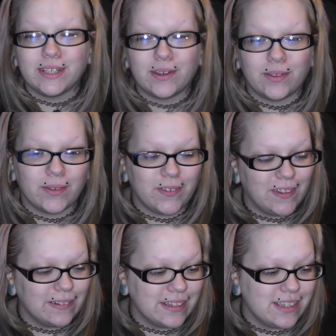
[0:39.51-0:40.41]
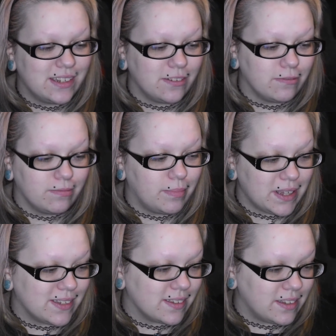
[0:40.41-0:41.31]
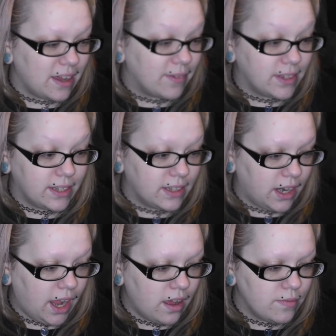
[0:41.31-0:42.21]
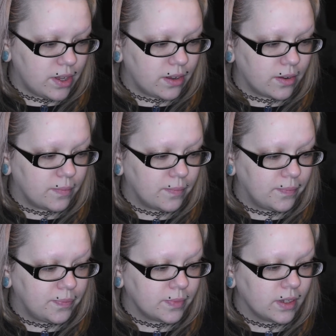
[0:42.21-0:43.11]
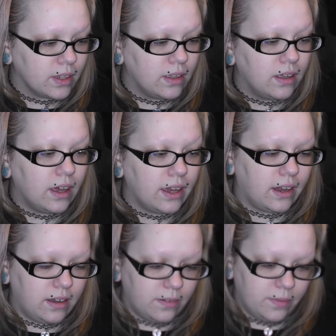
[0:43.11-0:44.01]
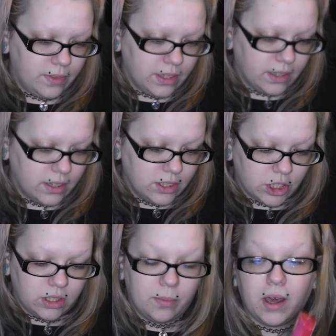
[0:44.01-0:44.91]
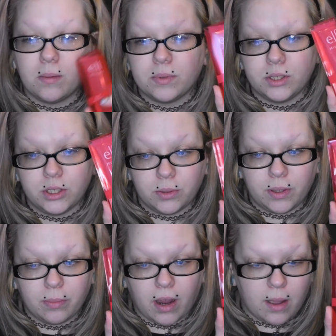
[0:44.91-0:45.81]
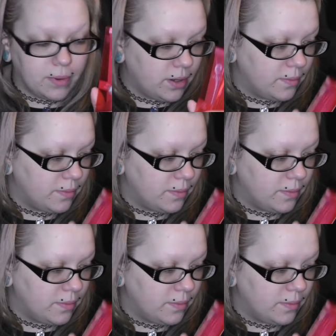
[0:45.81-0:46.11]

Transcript: through the list of basically everything that I have here. I have the Jelly Pop Dewy Primer,